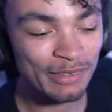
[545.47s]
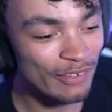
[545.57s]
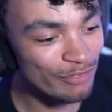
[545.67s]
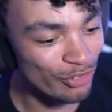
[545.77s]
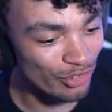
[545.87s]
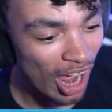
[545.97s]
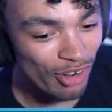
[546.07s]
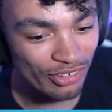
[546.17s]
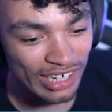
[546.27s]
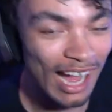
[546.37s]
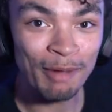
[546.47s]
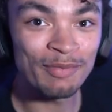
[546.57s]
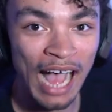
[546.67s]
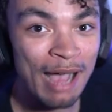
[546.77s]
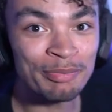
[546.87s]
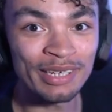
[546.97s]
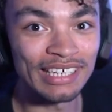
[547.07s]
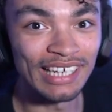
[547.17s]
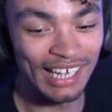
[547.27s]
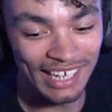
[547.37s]
The Ferrari, I'm
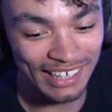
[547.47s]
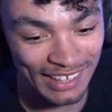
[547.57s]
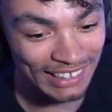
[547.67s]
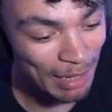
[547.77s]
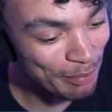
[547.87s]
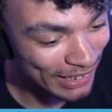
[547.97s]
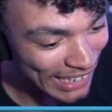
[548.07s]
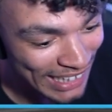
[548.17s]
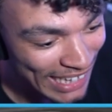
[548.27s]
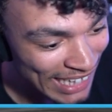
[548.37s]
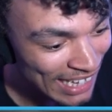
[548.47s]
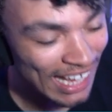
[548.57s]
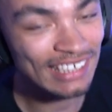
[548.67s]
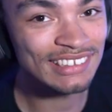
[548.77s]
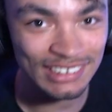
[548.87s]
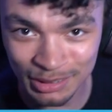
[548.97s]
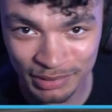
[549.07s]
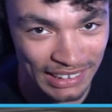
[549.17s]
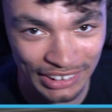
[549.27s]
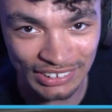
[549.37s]
happy. the Lamborghini has
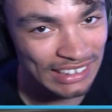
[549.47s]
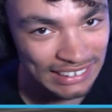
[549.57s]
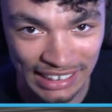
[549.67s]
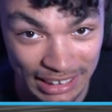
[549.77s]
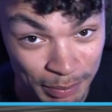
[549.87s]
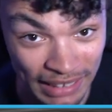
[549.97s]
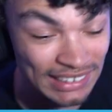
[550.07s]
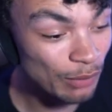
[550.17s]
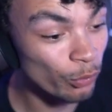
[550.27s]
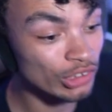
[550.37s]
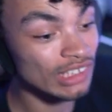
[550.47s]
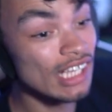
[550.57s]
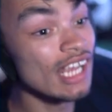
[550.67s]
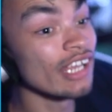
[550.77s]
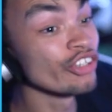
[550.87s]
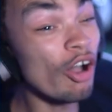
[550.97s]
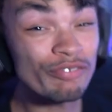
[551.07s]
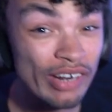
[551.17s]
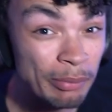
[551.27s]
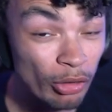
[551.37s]
customization as I expected it would. Not
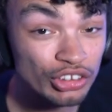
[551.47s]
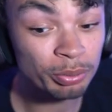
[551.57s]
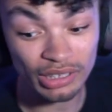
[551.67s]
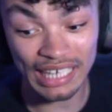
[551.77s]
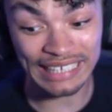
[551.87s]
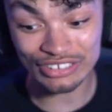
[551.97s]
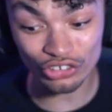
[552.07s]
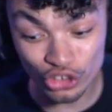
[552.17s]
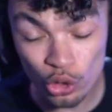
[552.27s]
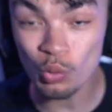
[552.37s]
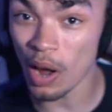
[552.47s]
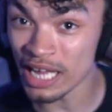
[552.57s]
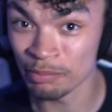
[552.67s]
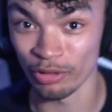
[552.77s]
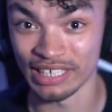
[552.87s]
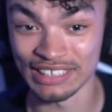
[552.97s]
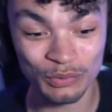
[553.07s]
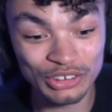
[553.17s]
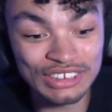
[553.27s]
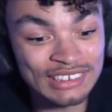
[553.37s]
very much, but it's got two wide bodies,
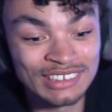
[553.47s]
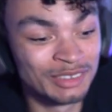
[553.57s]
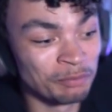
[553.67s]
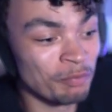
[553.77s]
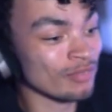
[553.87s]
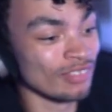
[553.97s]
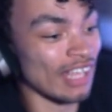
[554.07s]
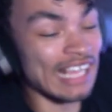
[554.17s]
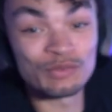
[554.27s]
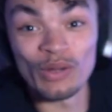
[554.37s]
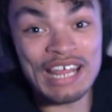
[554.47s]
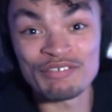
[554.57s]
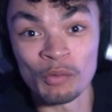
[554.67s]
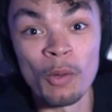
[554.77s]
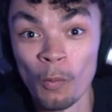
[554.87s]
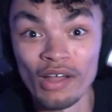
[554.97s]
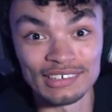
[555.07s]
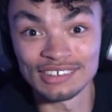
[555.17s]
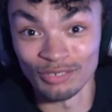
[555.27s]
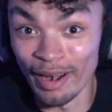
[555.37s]
which is it's what everyone
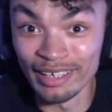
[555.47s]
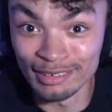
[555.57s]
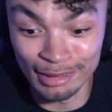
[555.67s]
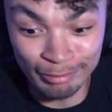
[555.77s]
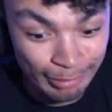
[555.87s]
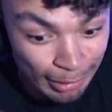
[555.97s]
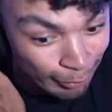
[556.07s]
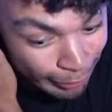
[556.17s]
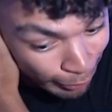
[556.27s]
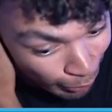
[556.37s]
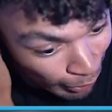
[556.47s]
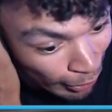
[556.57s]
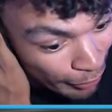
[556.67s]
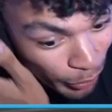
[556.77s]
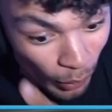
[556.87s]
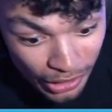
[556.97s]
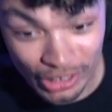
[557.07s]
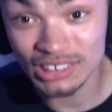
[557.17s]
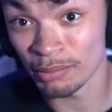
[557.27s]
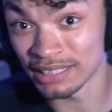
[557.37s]
wants, right? If you if you if you want to
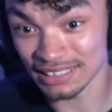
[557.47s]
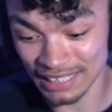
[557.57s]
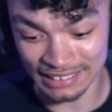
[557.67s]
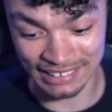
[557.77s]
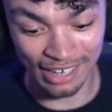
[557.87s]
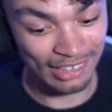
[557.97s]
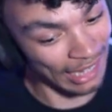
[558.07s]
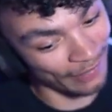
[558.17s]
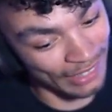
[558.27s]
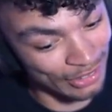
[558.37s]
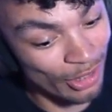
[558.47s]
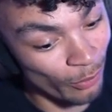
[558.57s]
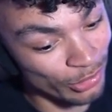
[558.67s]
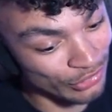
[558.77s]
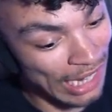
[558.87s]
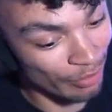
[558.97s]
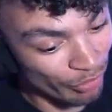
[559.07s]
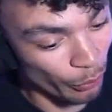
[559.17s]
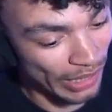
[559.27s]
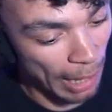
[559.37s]
customize a classic car like that, you're going to try and
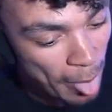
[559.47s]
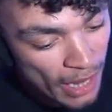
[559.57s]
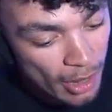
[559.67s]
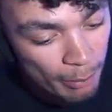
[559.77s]
ruin it.